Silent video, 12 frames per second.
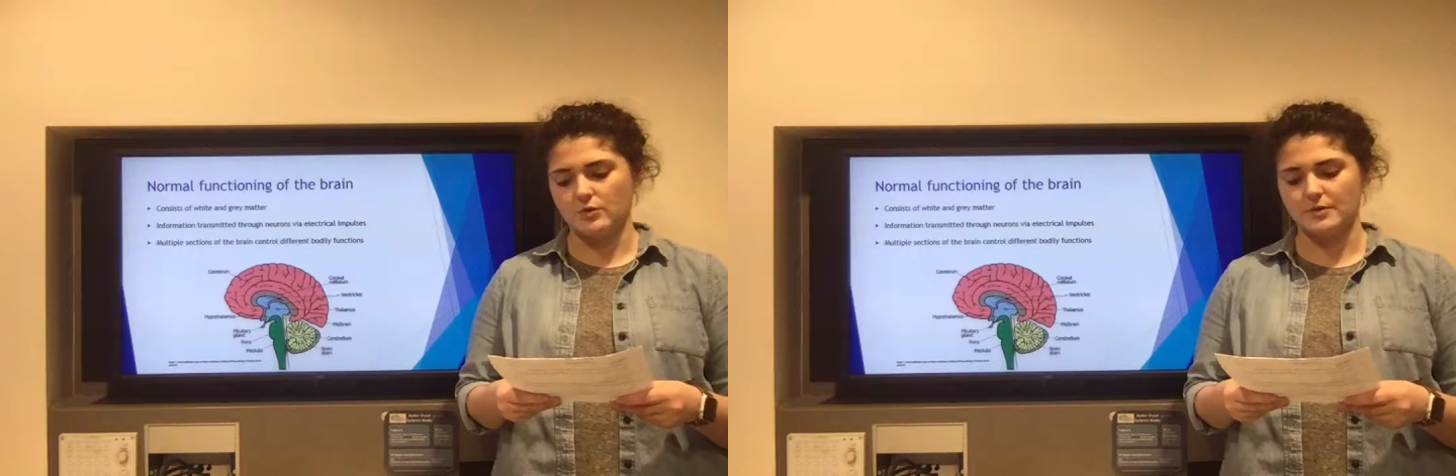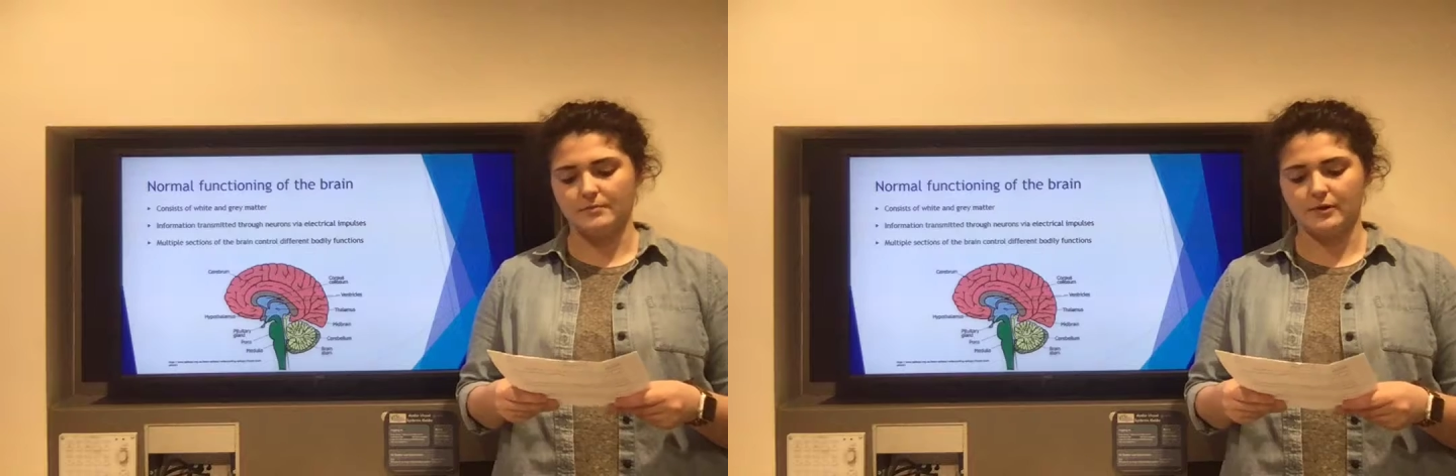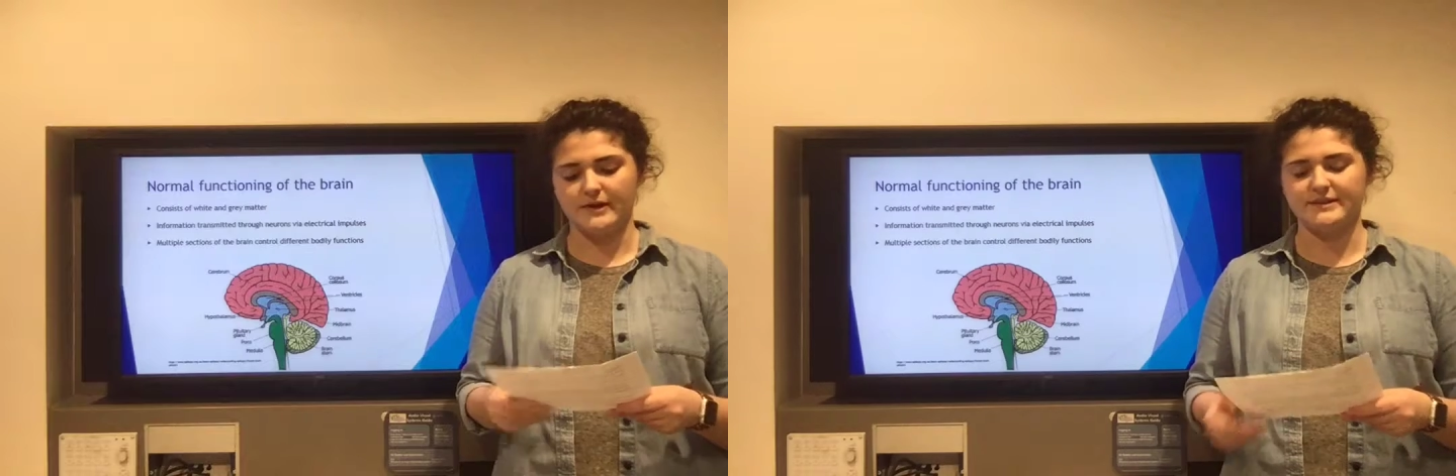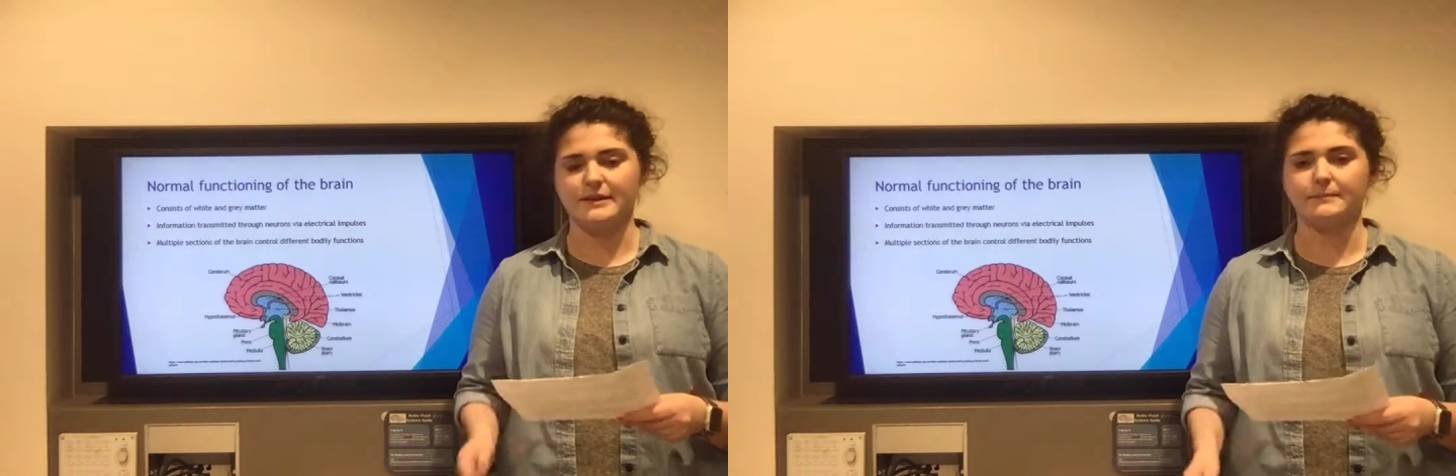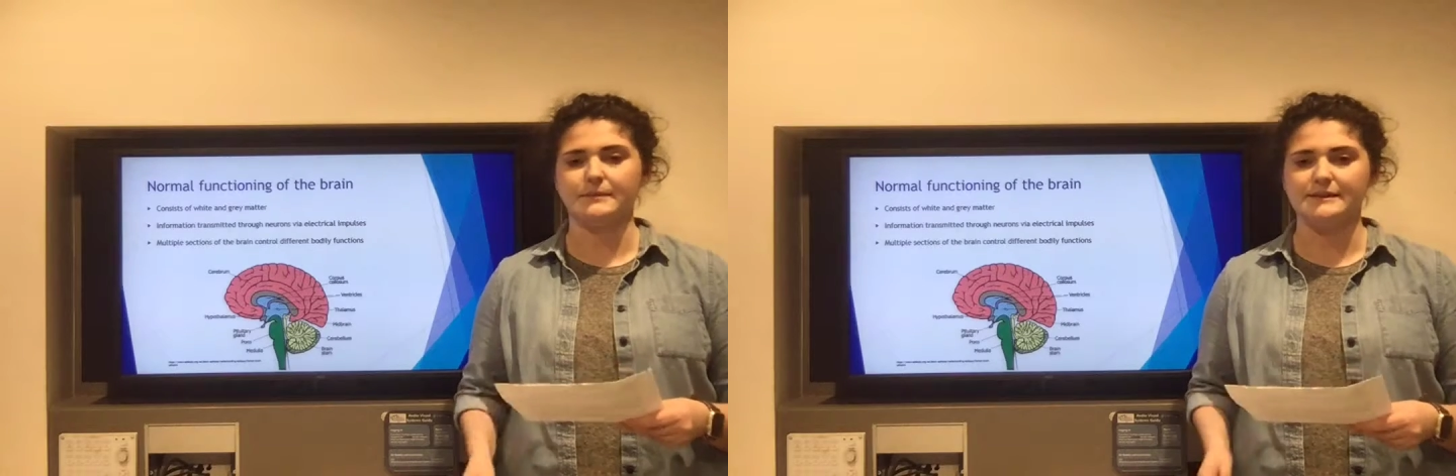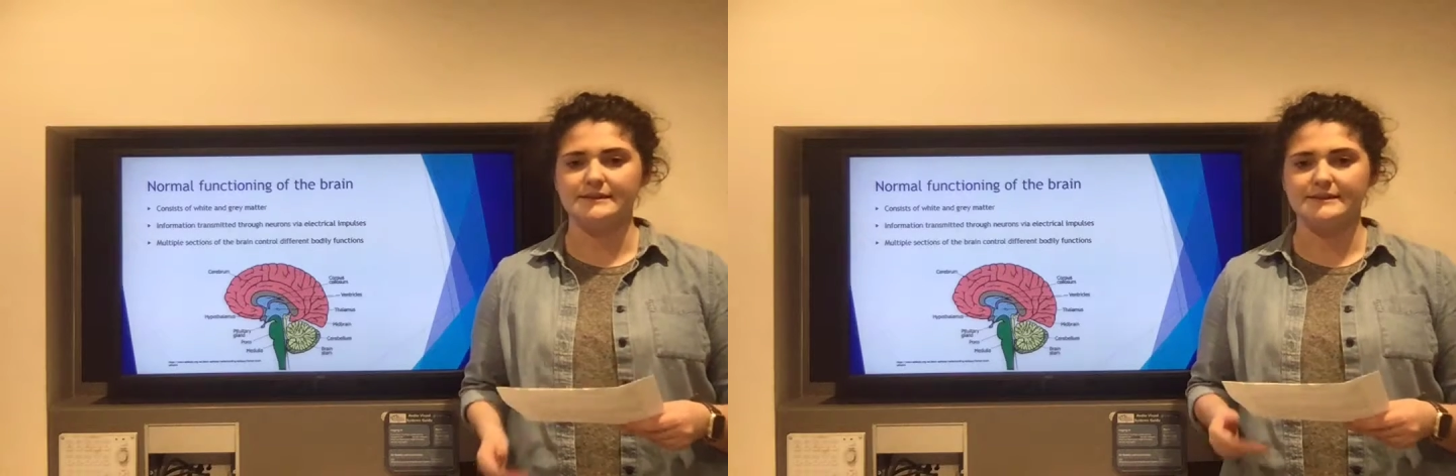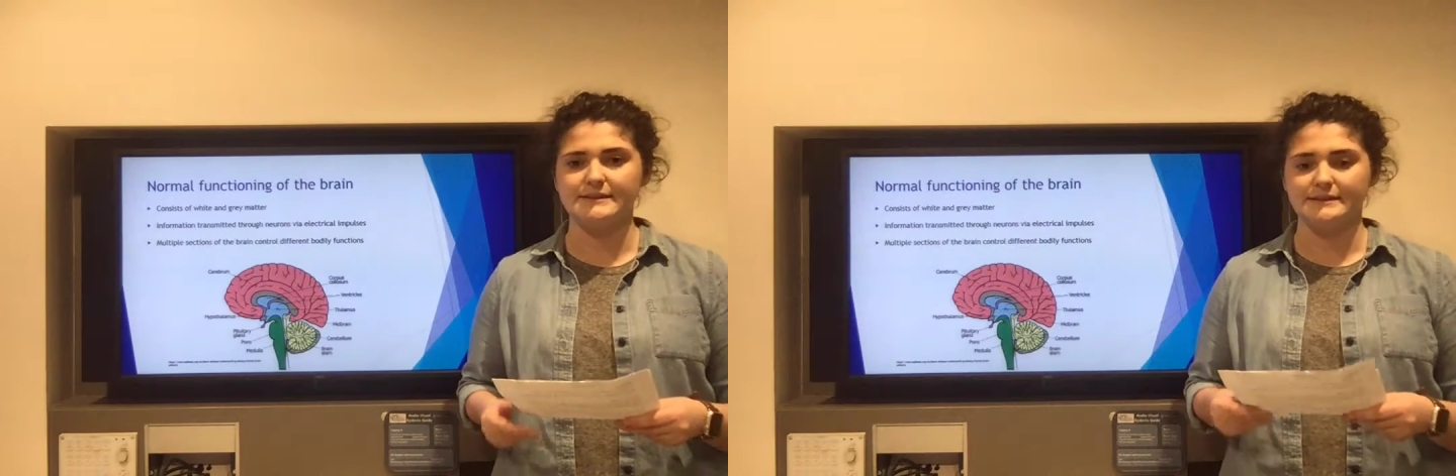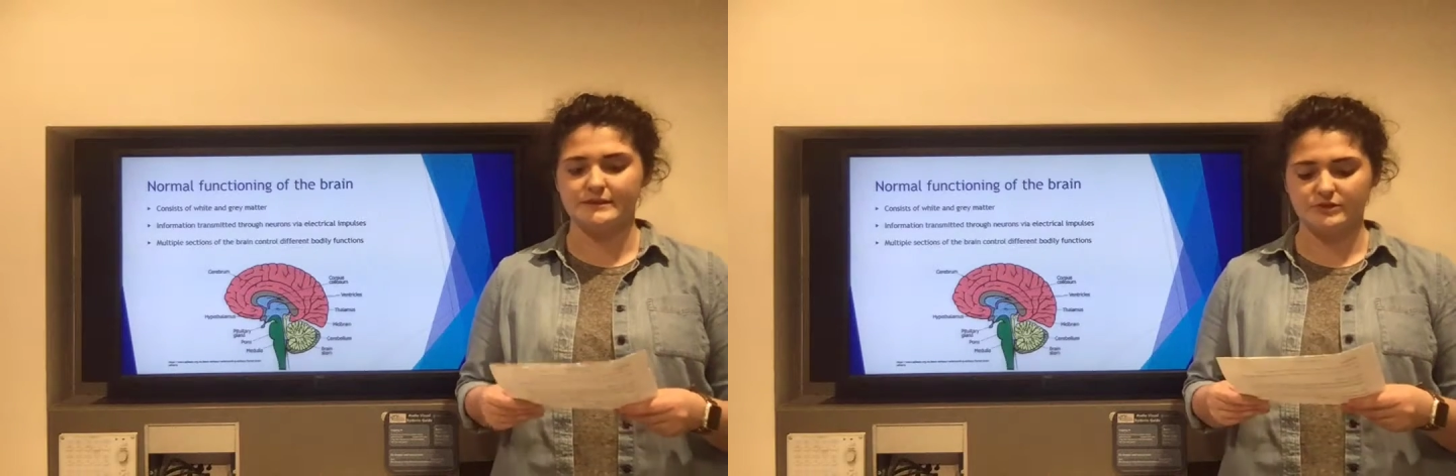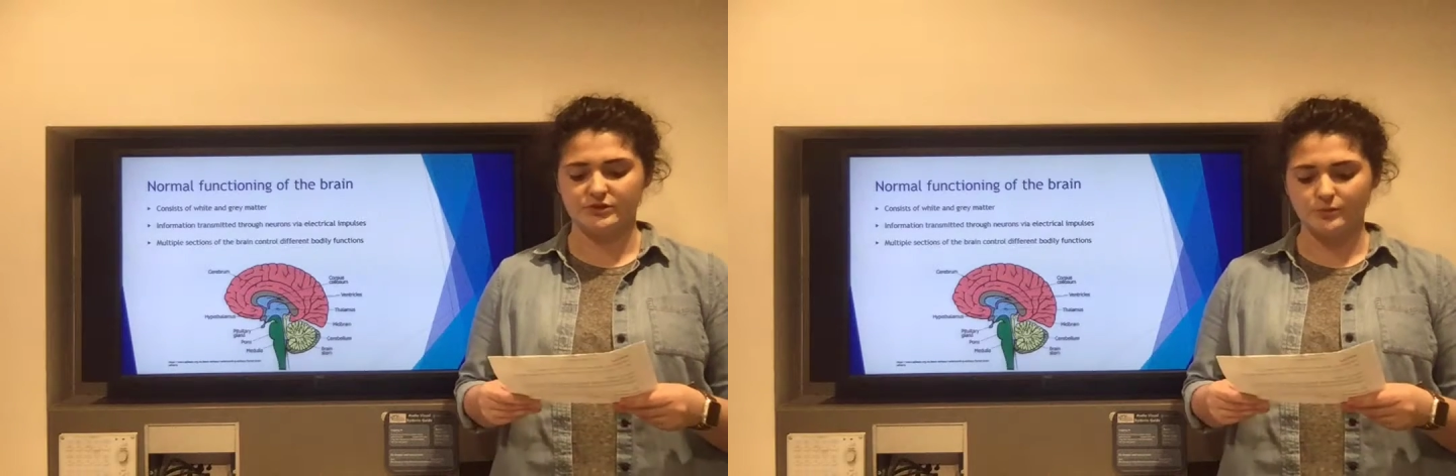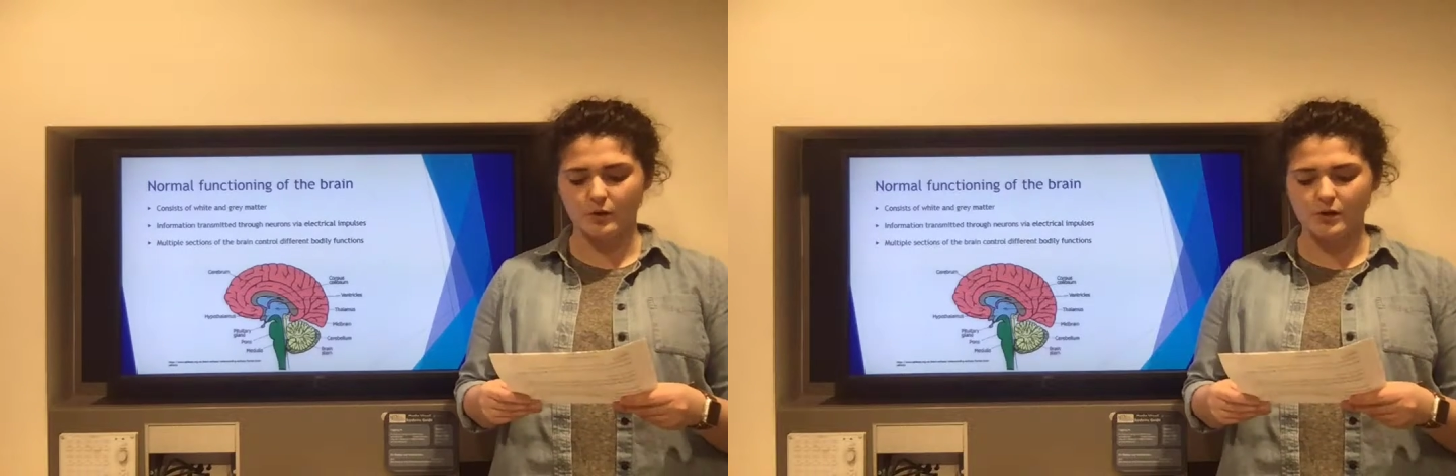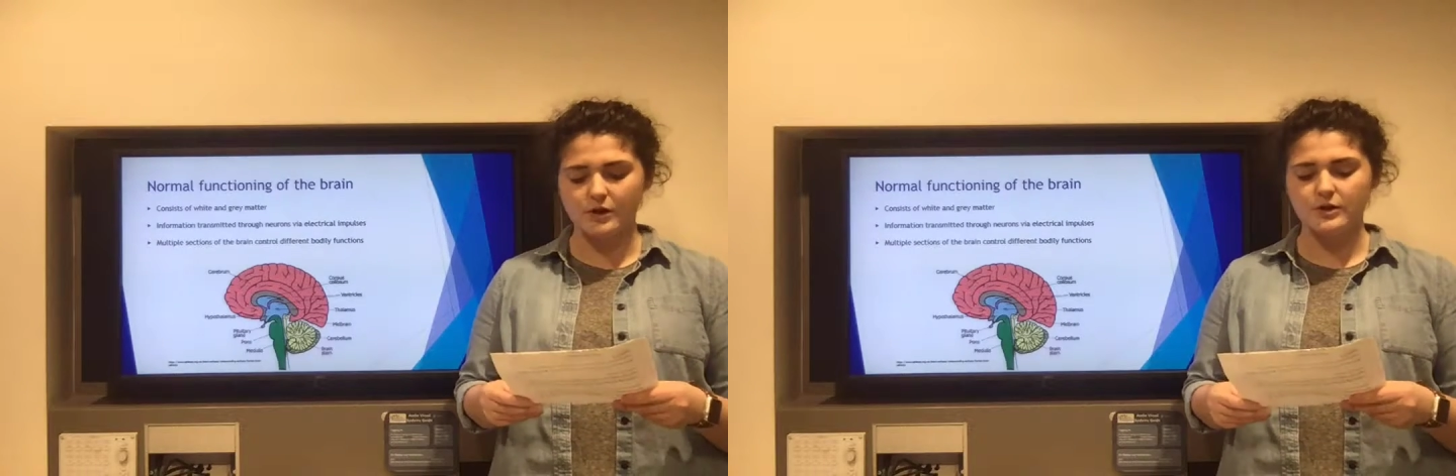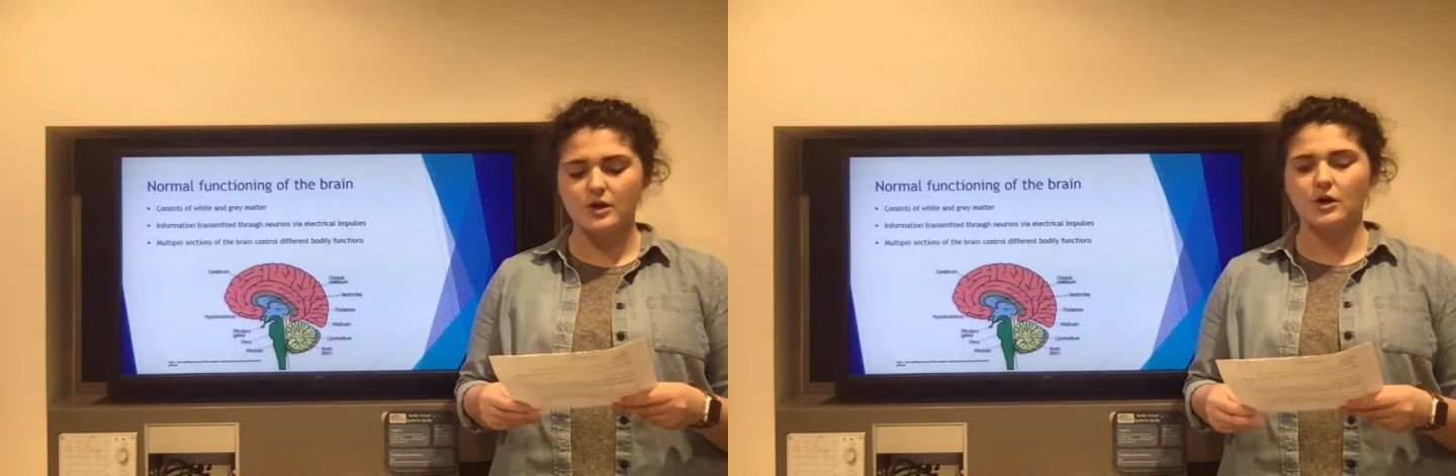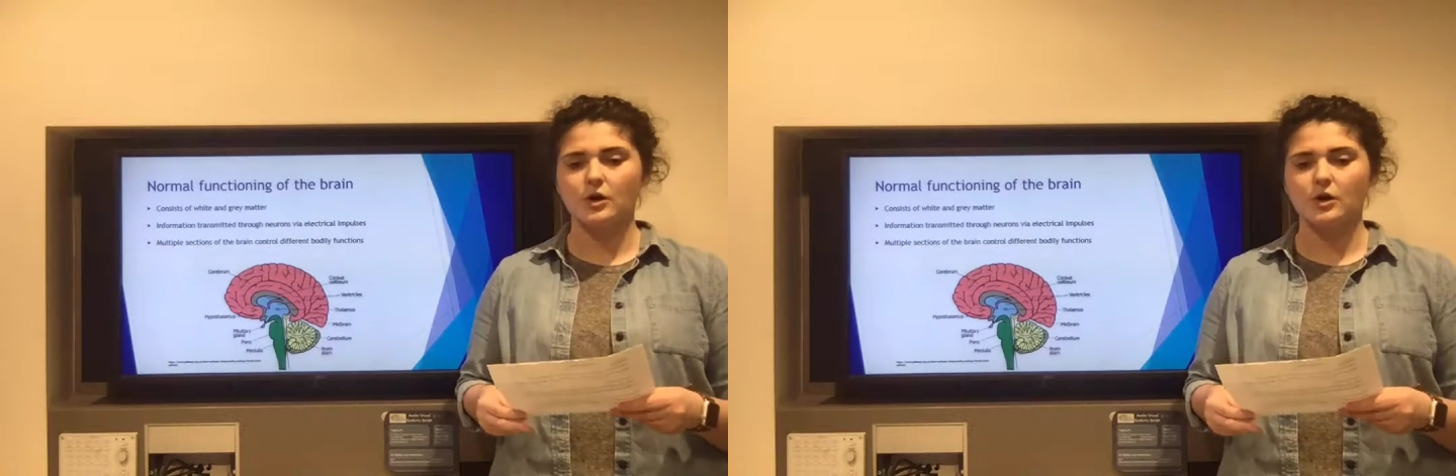the body's ability to swallow,